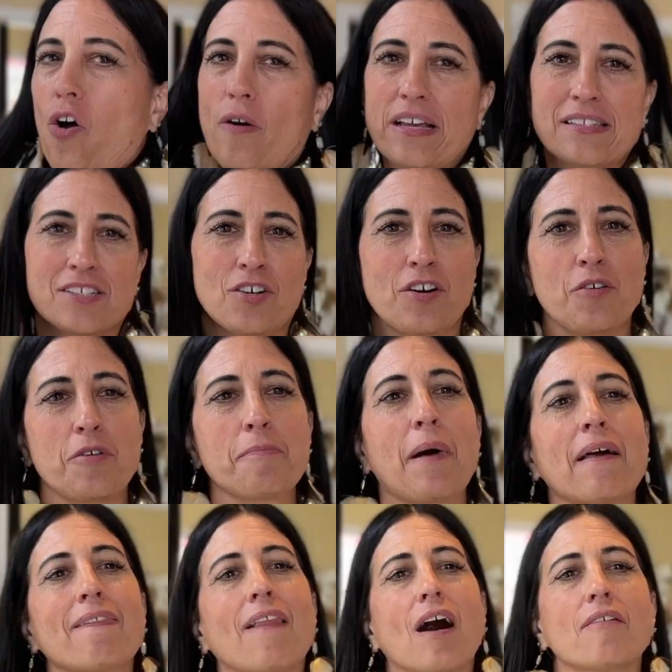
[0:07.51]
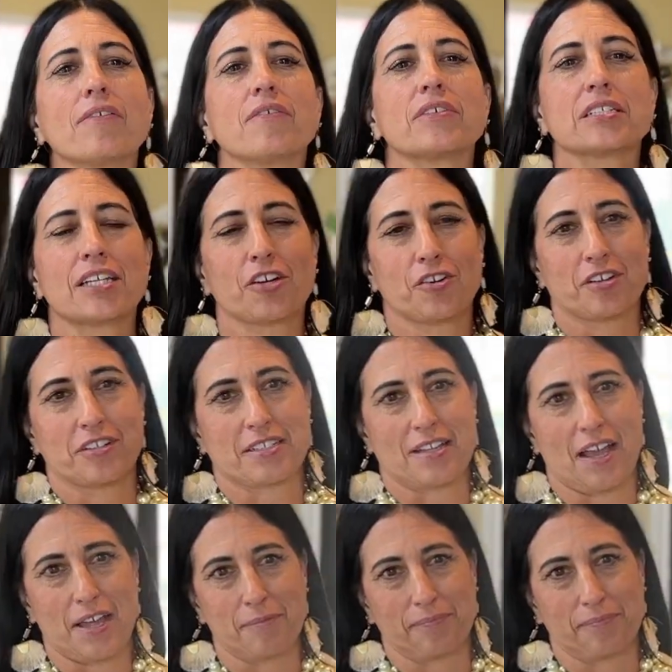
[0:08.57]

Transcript: it started with my love of interior design.